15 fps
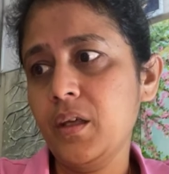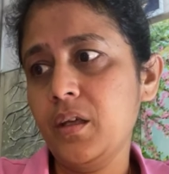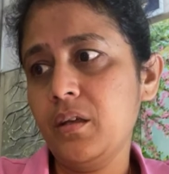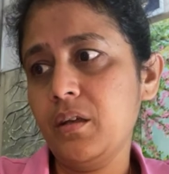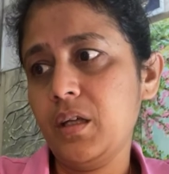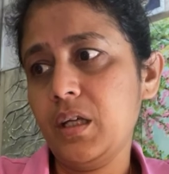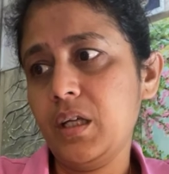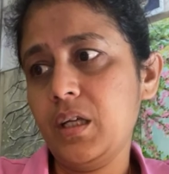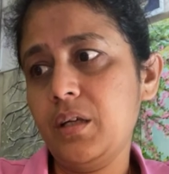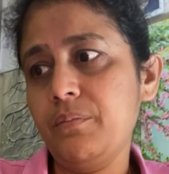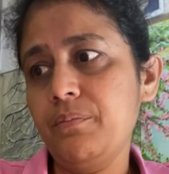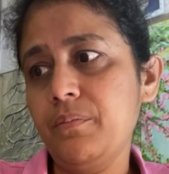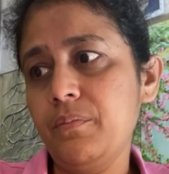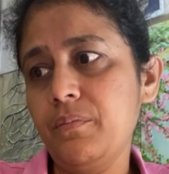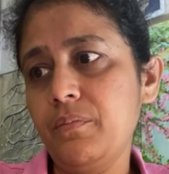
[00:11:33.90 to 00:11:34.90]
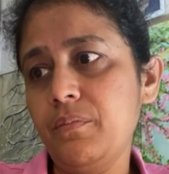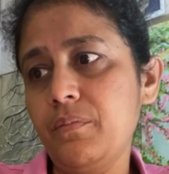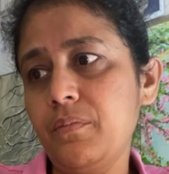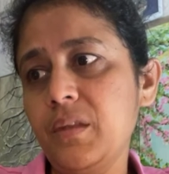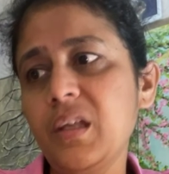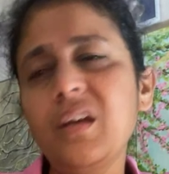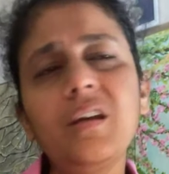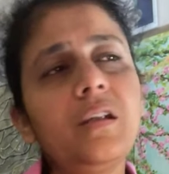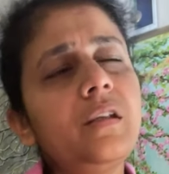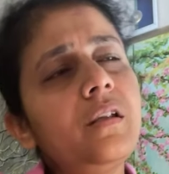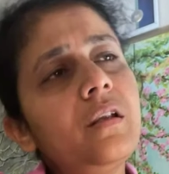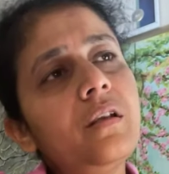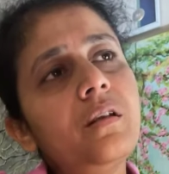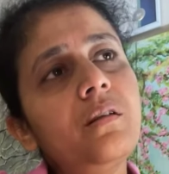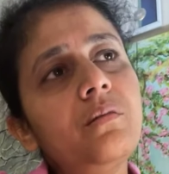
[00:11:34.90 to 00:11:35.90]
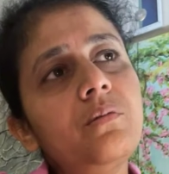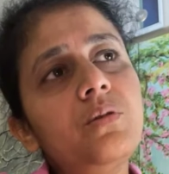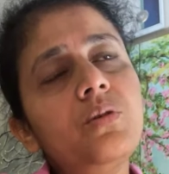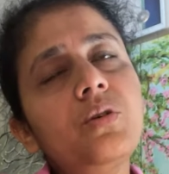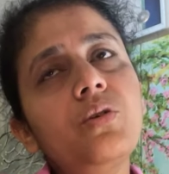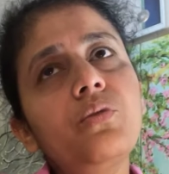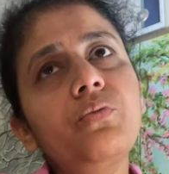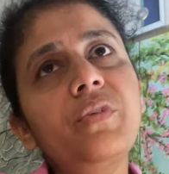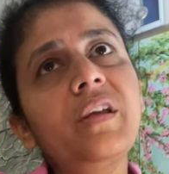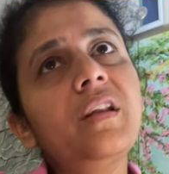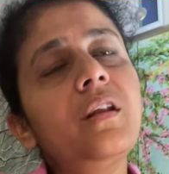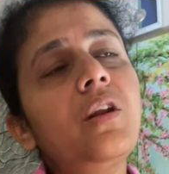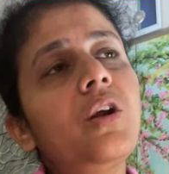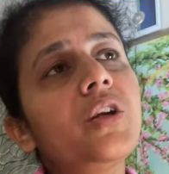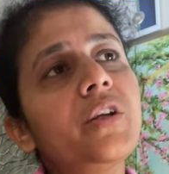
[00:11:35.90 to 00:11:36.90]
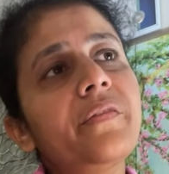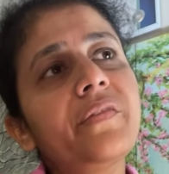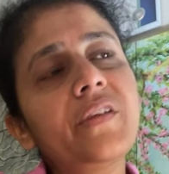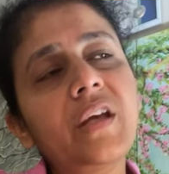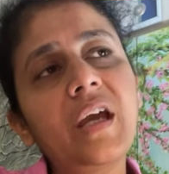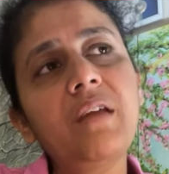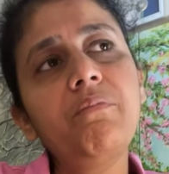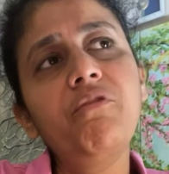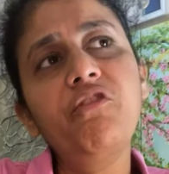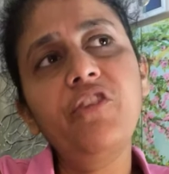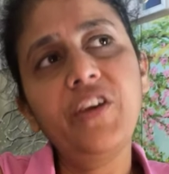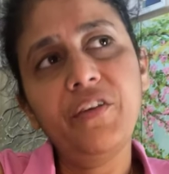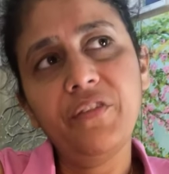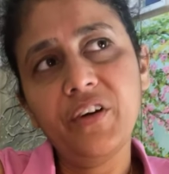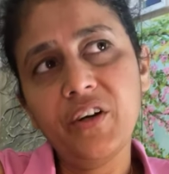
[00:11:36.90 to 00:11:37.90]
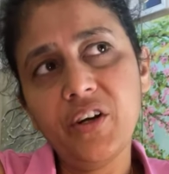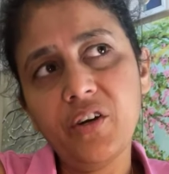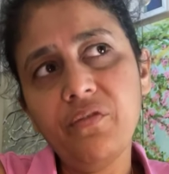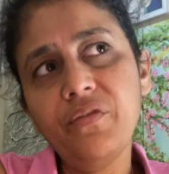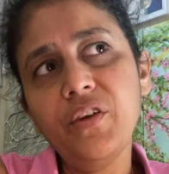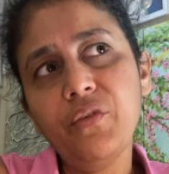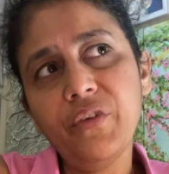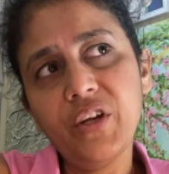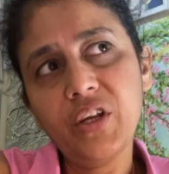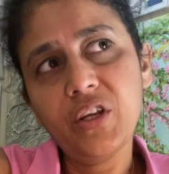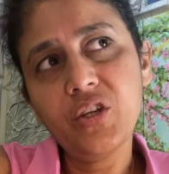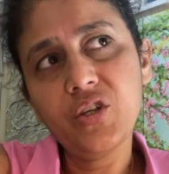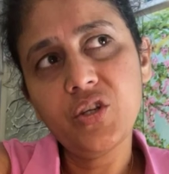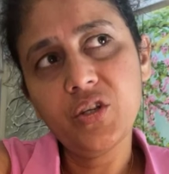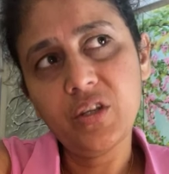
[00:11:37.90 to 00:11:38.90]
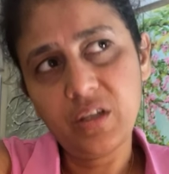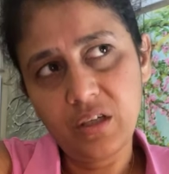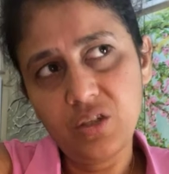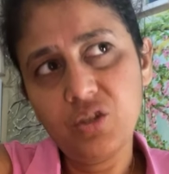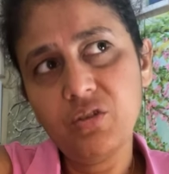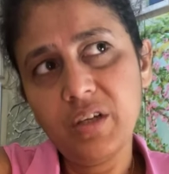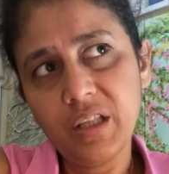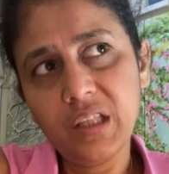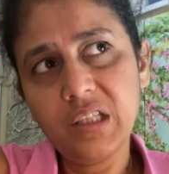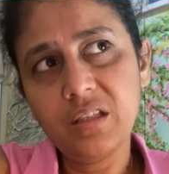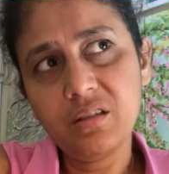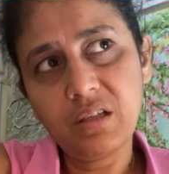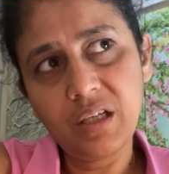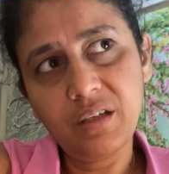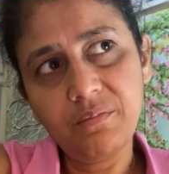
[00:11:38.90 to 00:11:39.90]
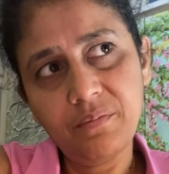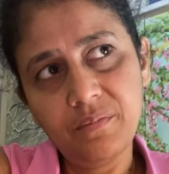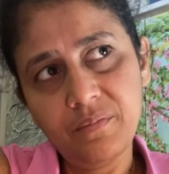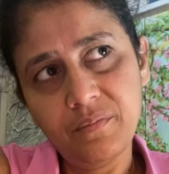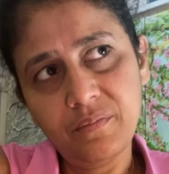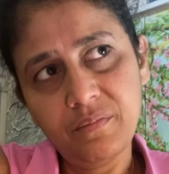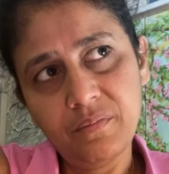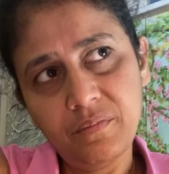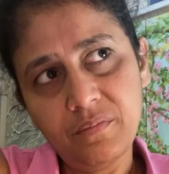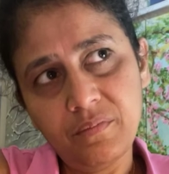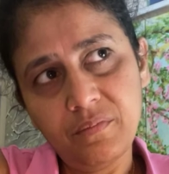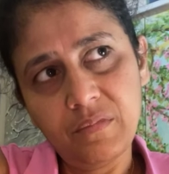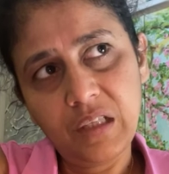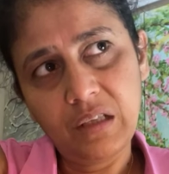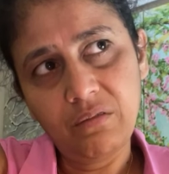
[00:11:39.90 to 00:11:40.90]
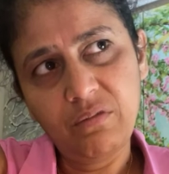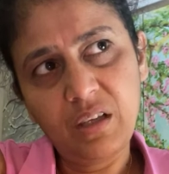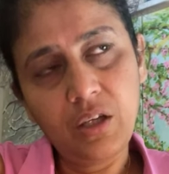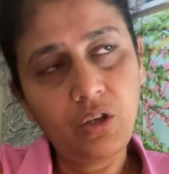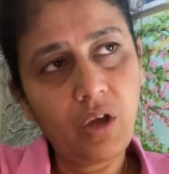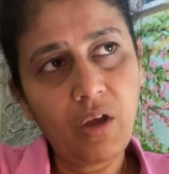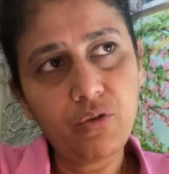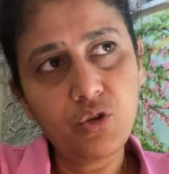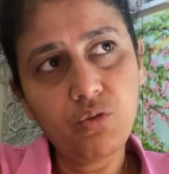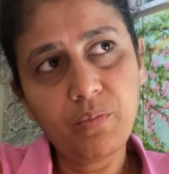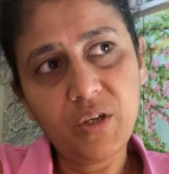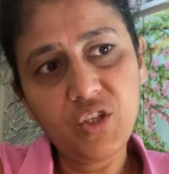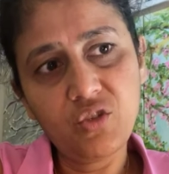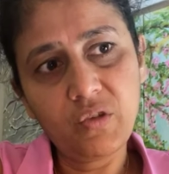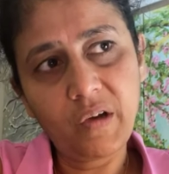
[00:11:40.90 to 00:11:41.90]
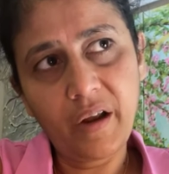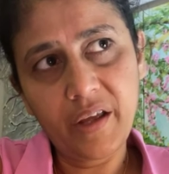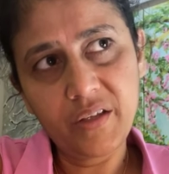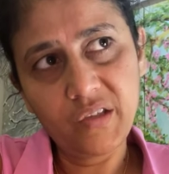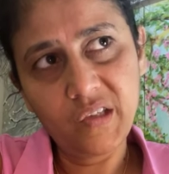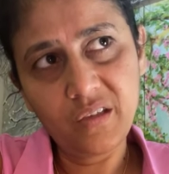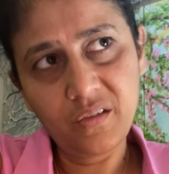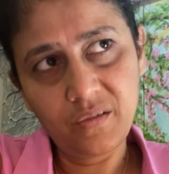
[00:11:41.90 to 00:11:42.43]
Do you feel a lot of time feverish during this time when you have too much psoriasis?